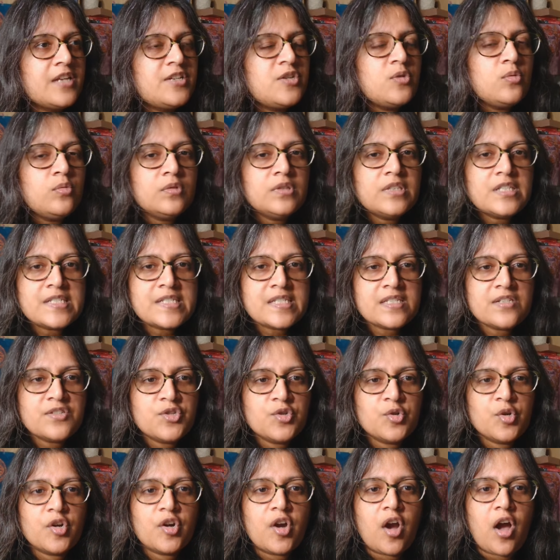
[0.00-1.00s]
don't listen
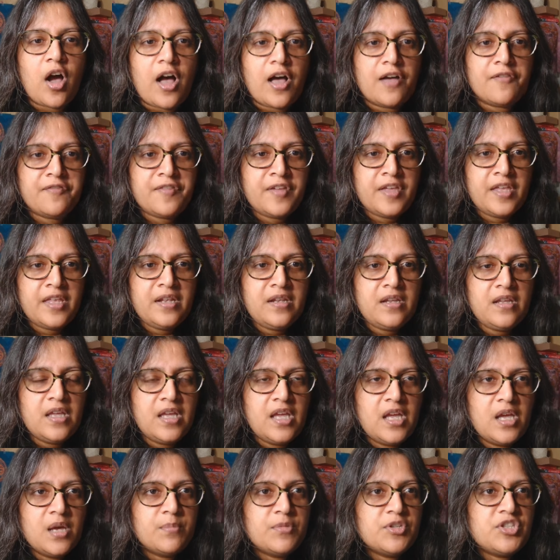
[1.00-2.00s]
to her often,
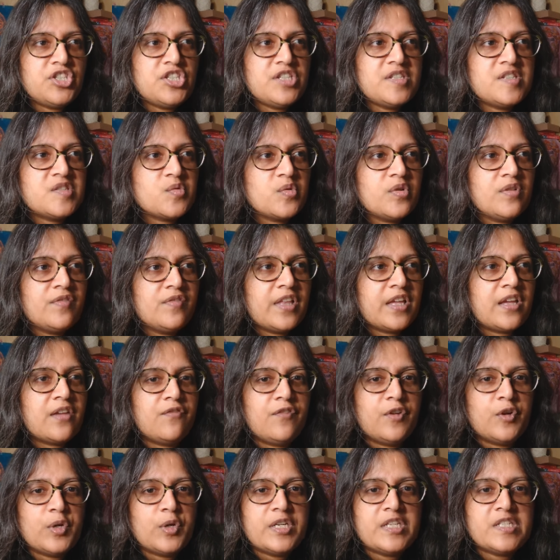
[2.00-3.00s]
but she's sort of like a
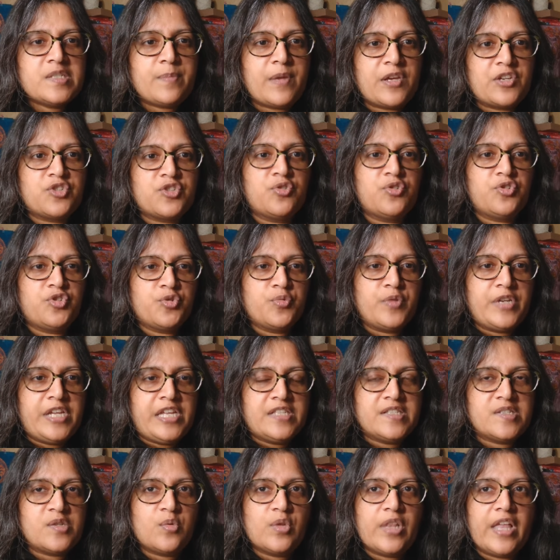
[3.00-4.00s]
very special
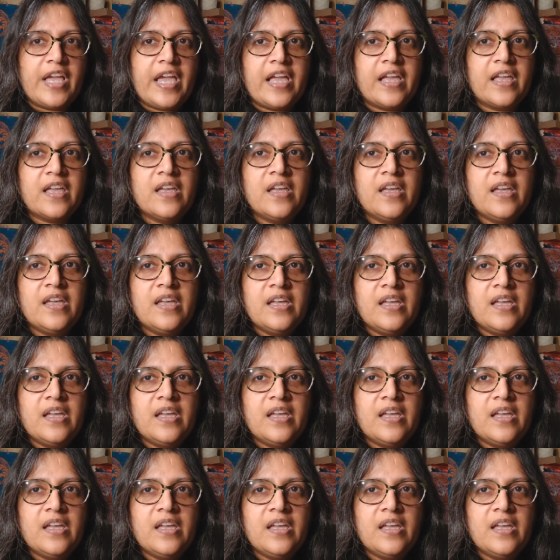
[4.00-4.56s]
treat. So like,